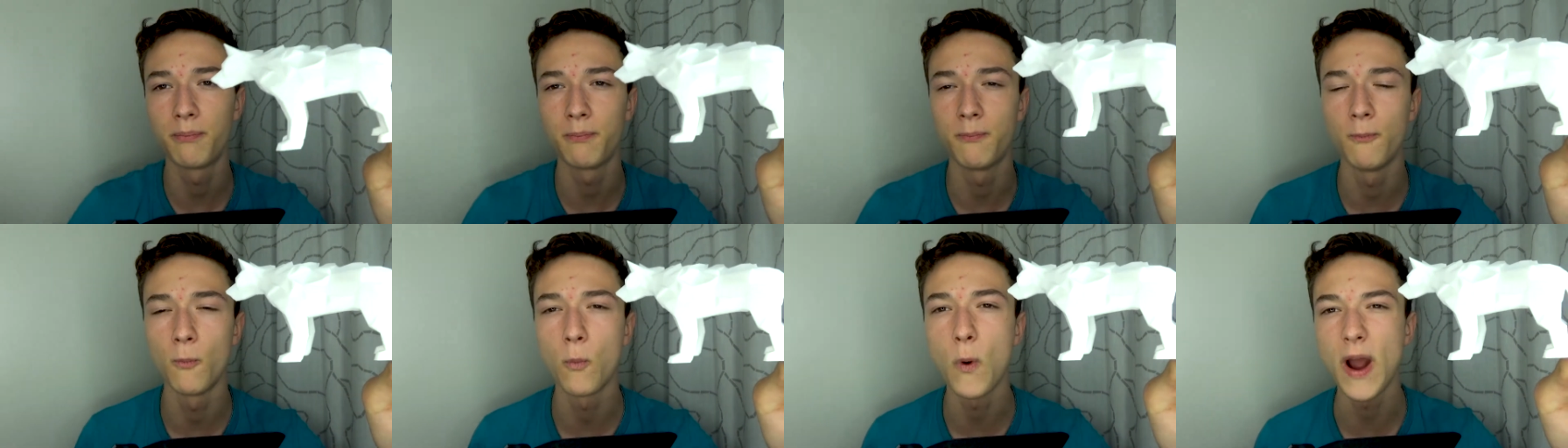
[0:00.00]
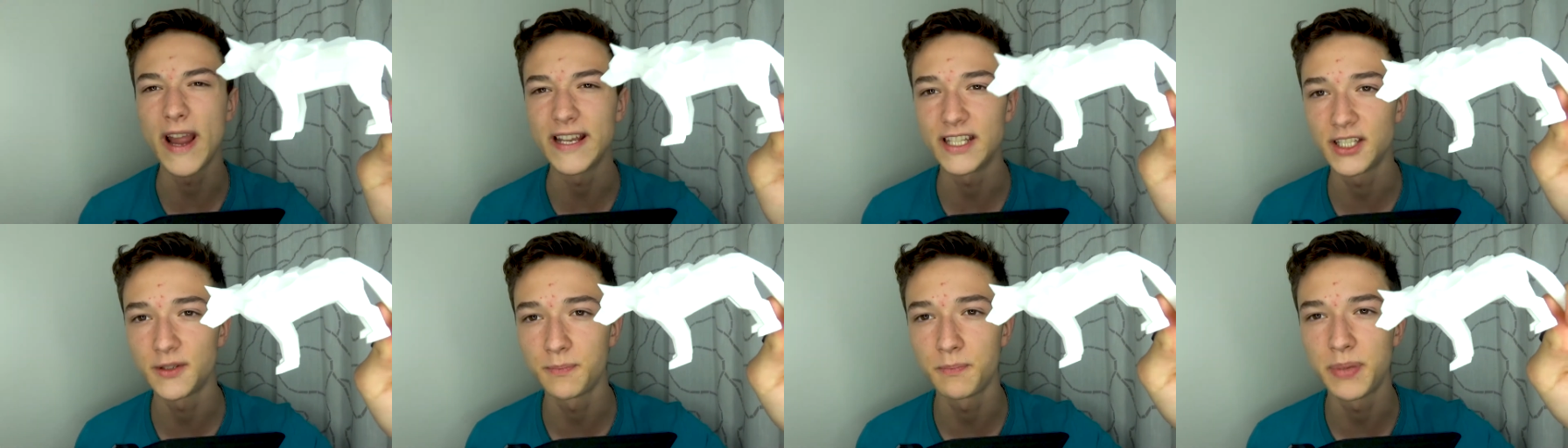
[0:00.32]

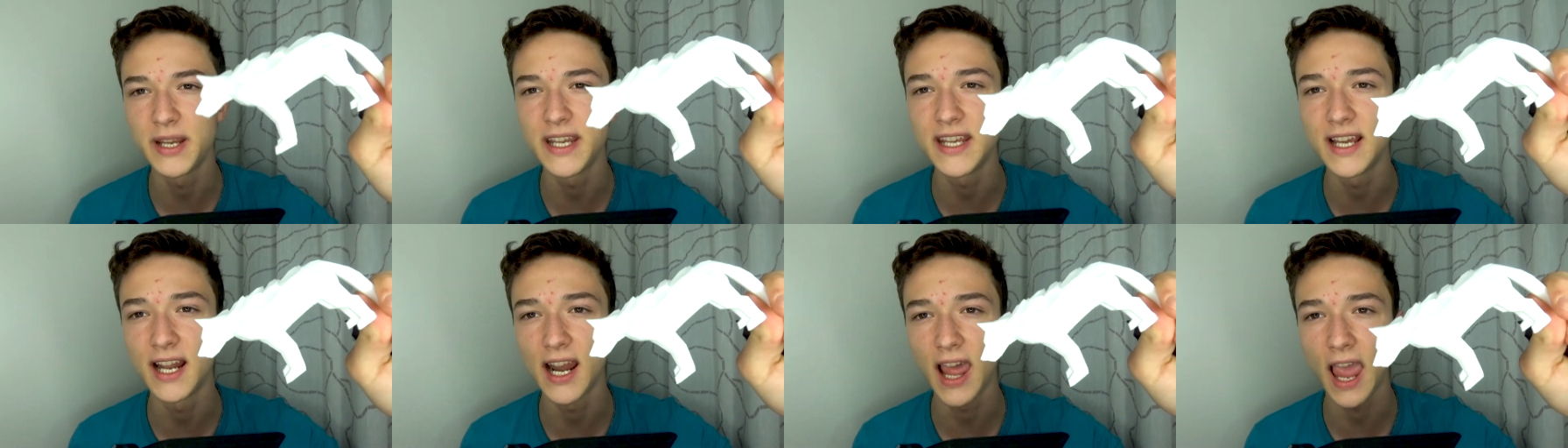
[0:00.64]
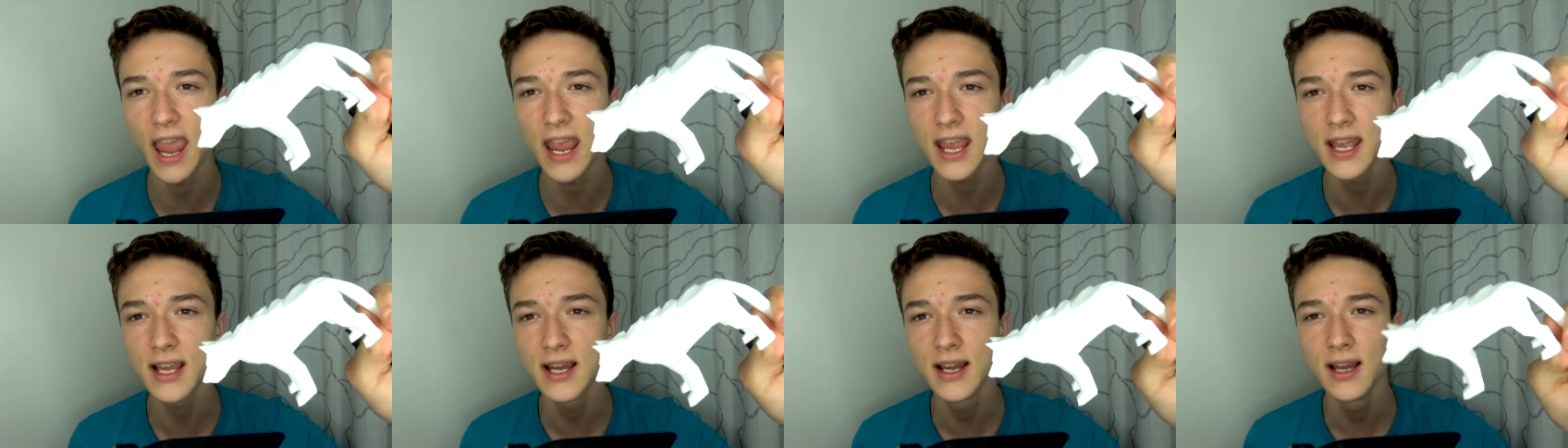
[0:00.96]
white
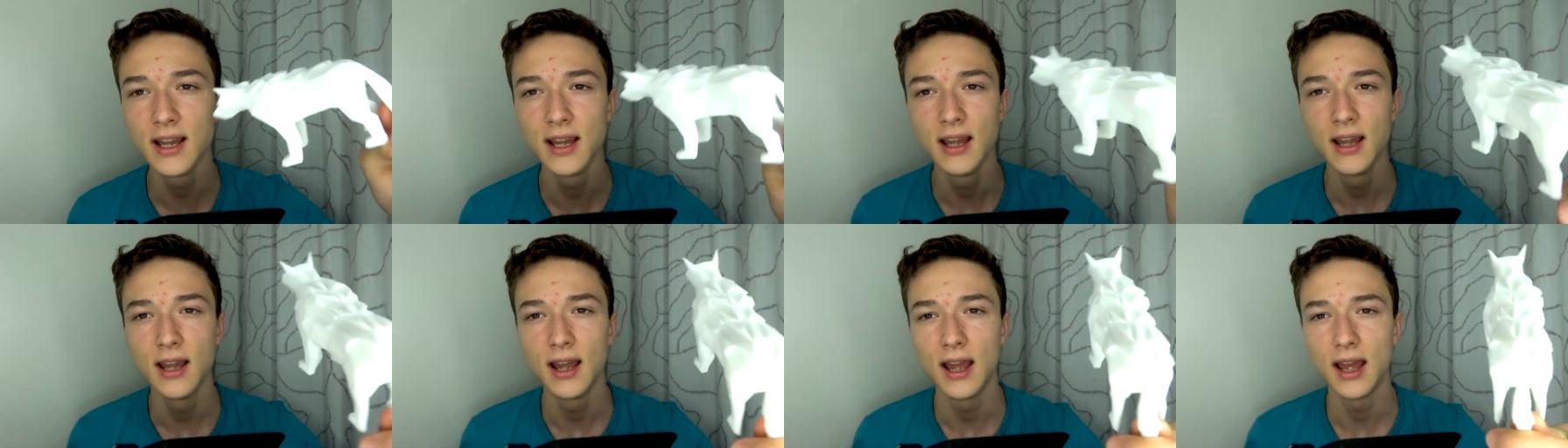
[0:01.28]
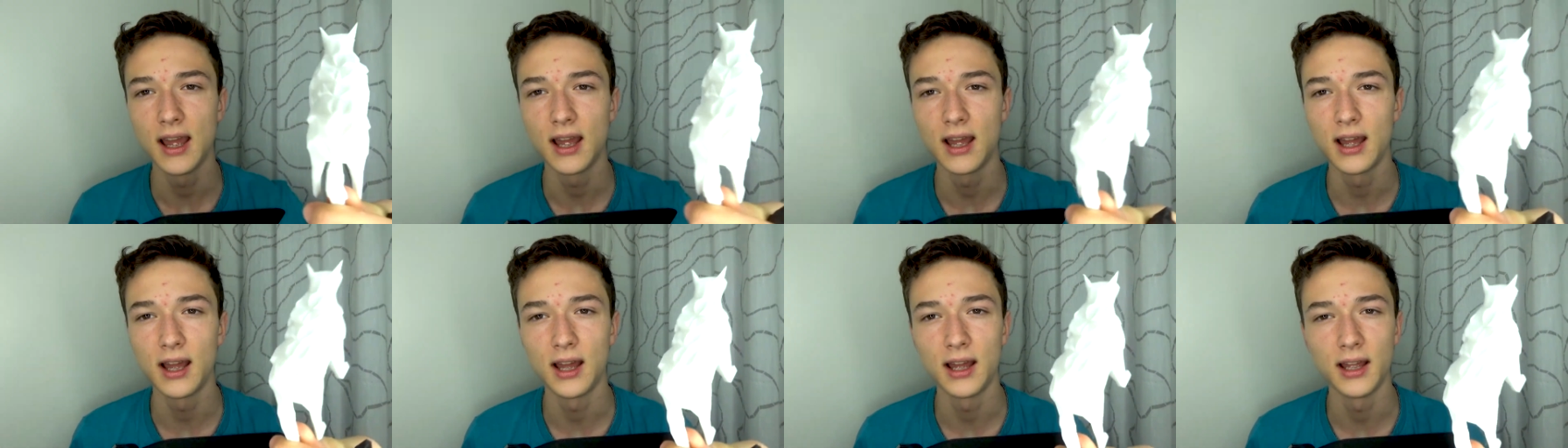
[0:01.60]
PLA
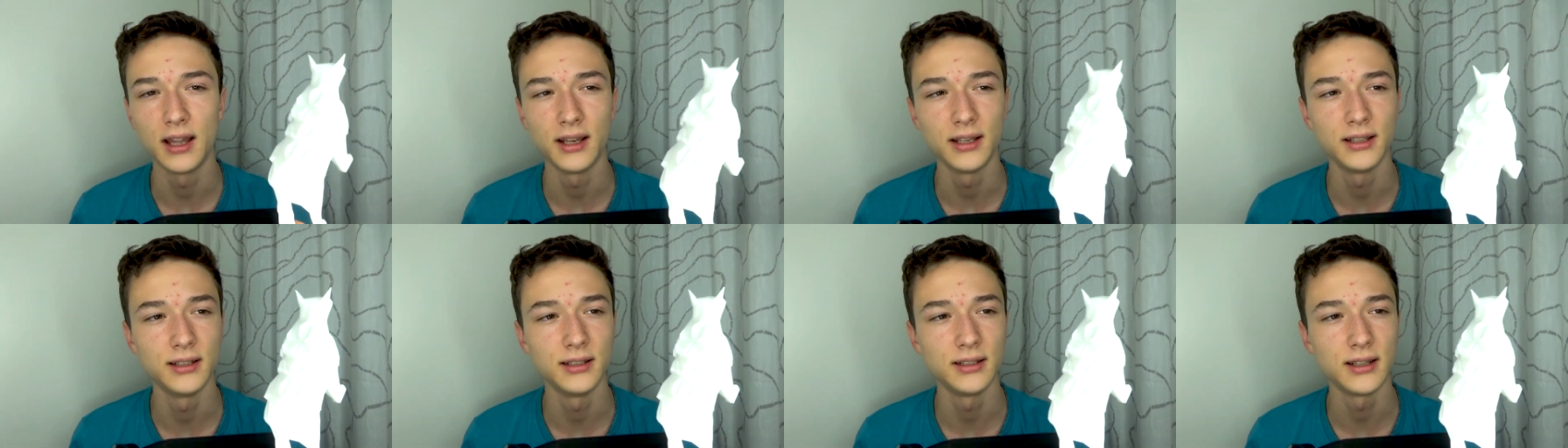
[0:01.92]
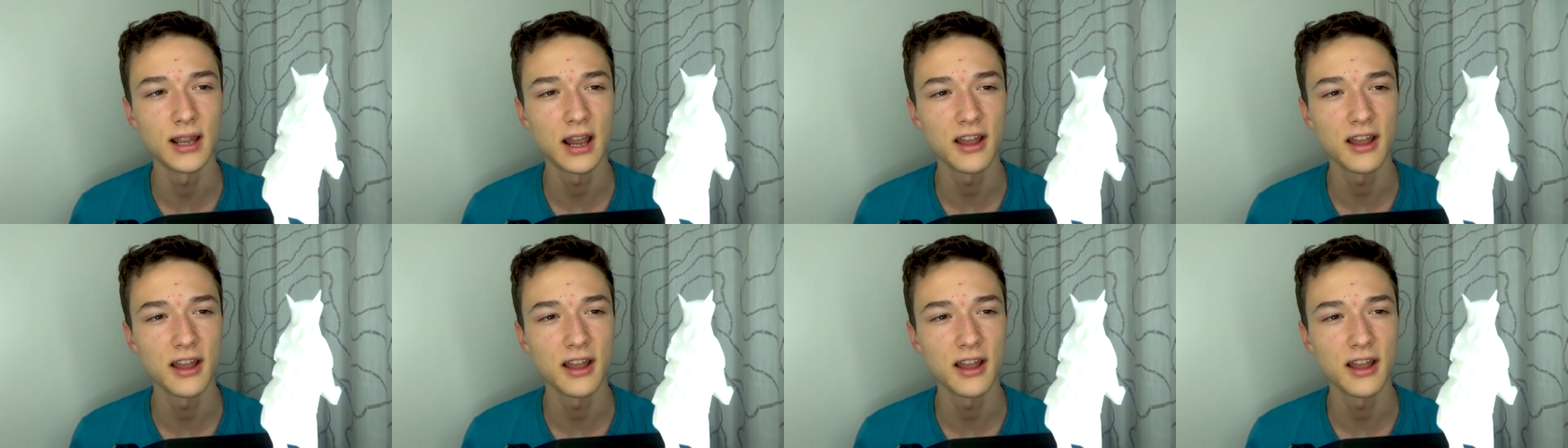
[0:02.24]
and